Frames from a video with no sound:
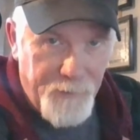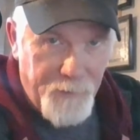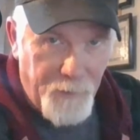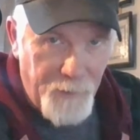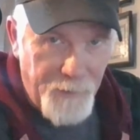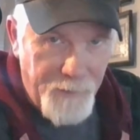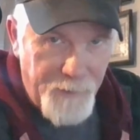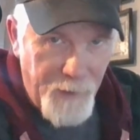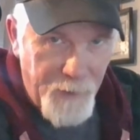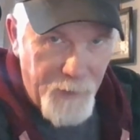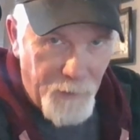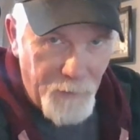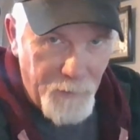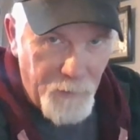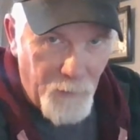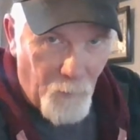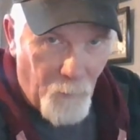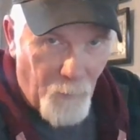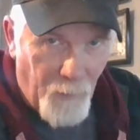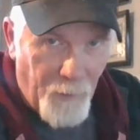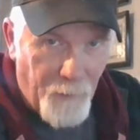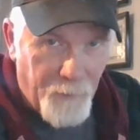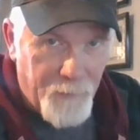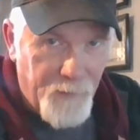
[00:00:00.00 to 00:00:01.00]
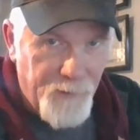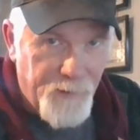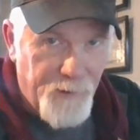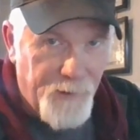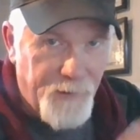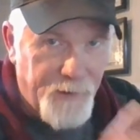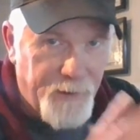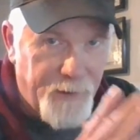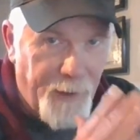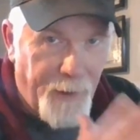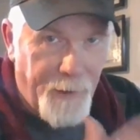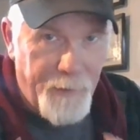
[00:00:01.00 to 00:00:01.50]
going to take a little while because
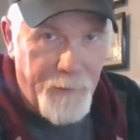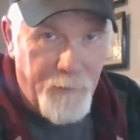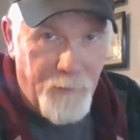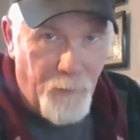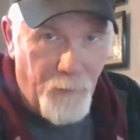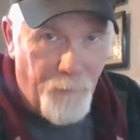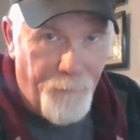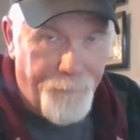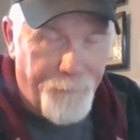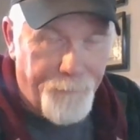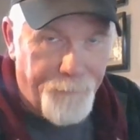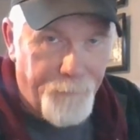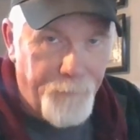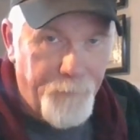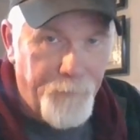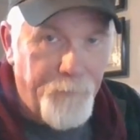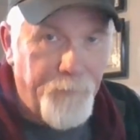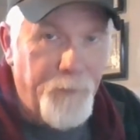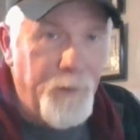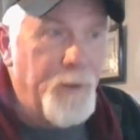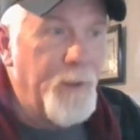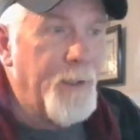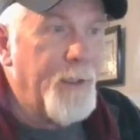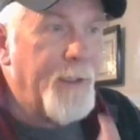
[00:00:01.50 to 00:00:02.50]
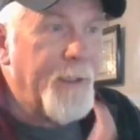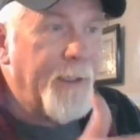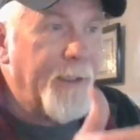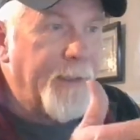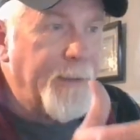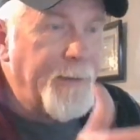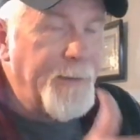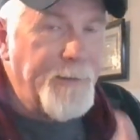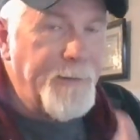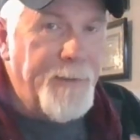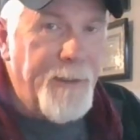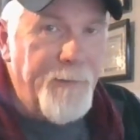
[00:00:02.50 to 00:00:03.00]
it's got to go through
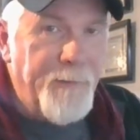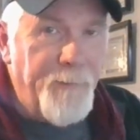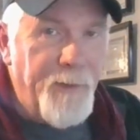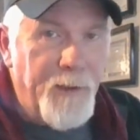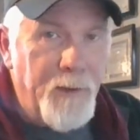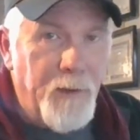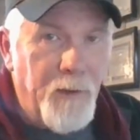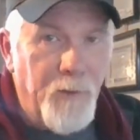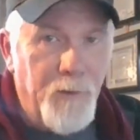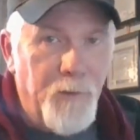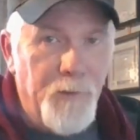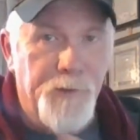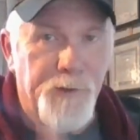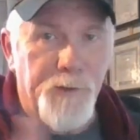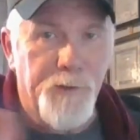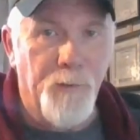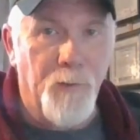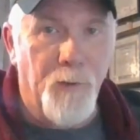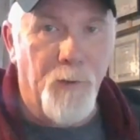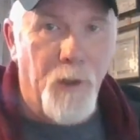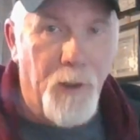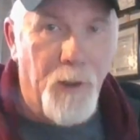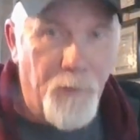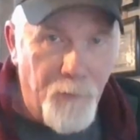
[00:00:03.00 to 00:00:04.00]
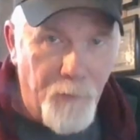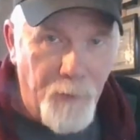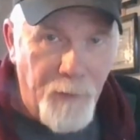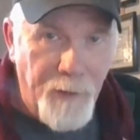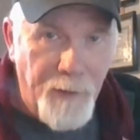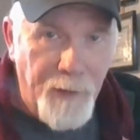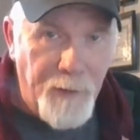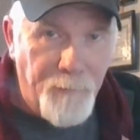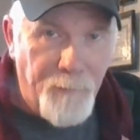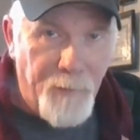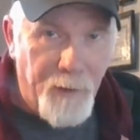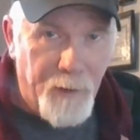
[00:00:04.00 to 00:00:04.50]
88 megahertz to
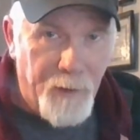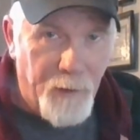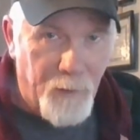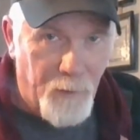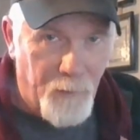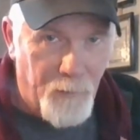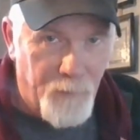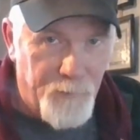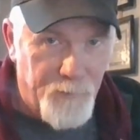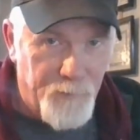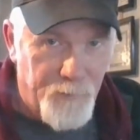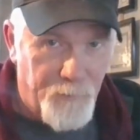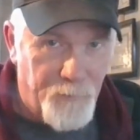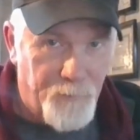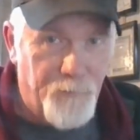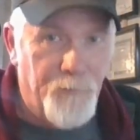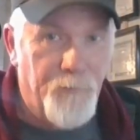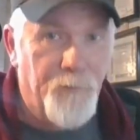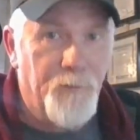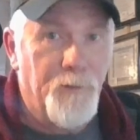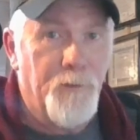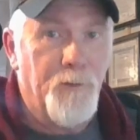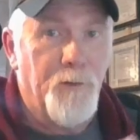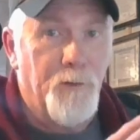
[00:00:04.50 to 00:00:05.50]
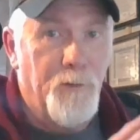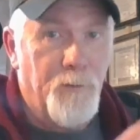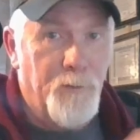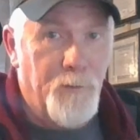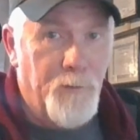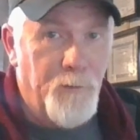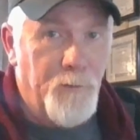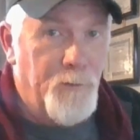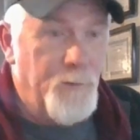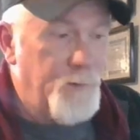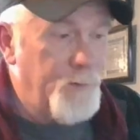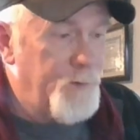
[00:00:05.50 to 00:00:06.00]
108 megahertz.
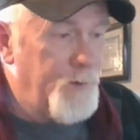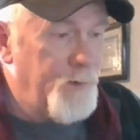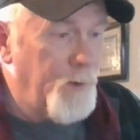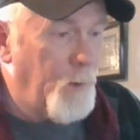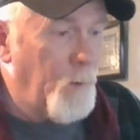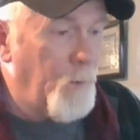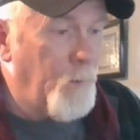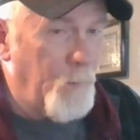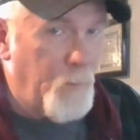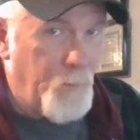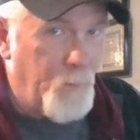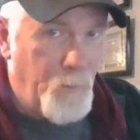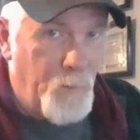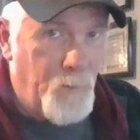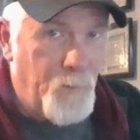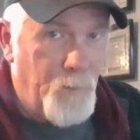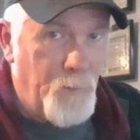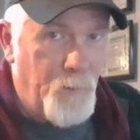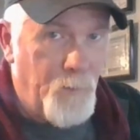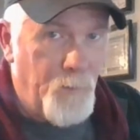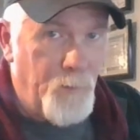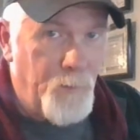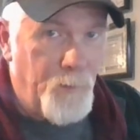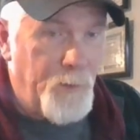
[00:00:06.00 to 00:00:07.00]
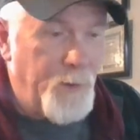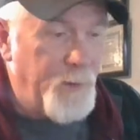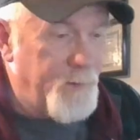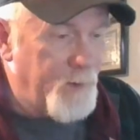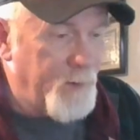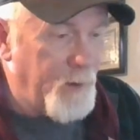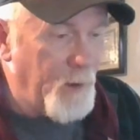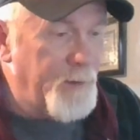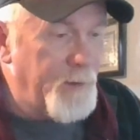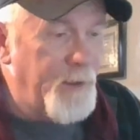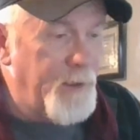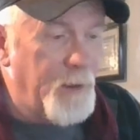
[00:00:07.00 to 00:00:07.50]
So it's
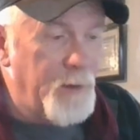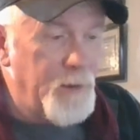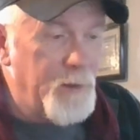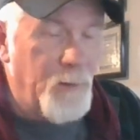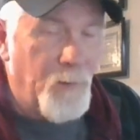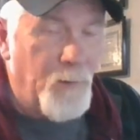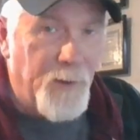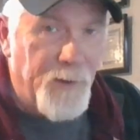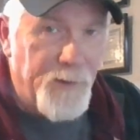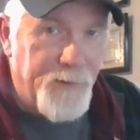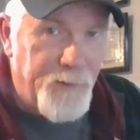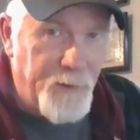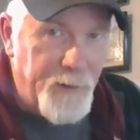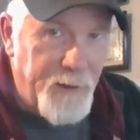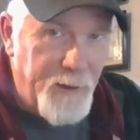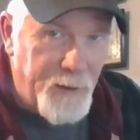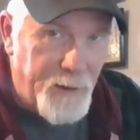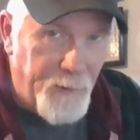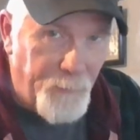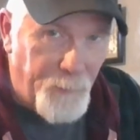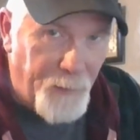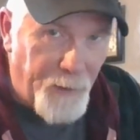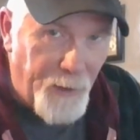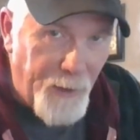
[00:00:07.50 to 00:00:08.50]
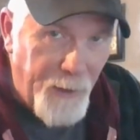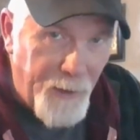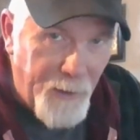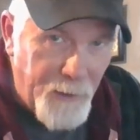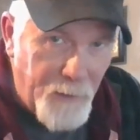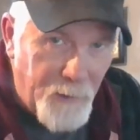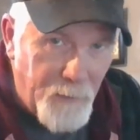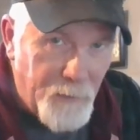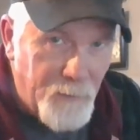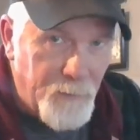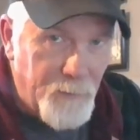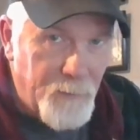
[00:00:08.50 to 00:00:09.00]
going to take a little while. So hit the play
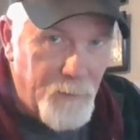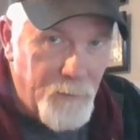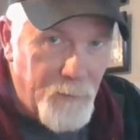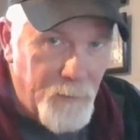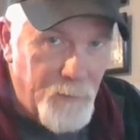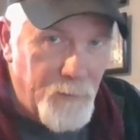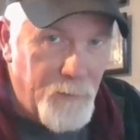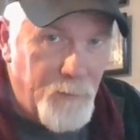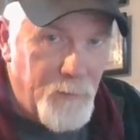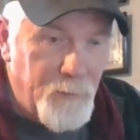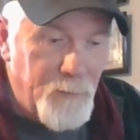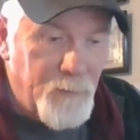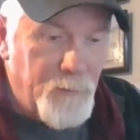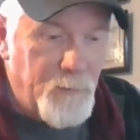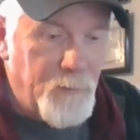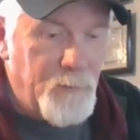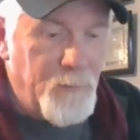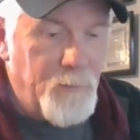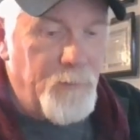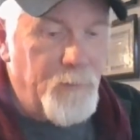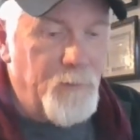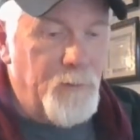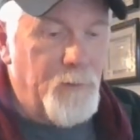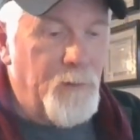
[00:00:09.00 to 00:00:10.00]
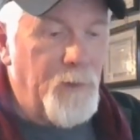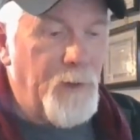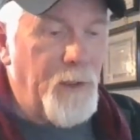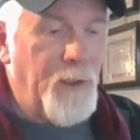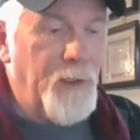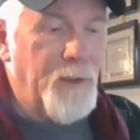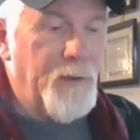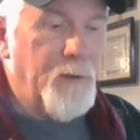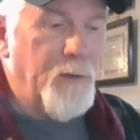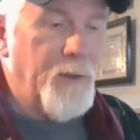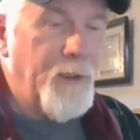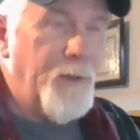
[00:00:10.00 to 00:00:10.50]

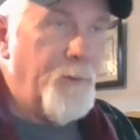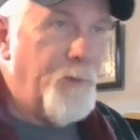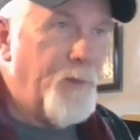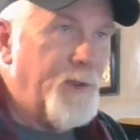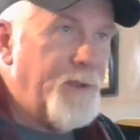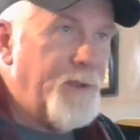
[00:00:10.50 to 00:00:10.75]
and go ahead and put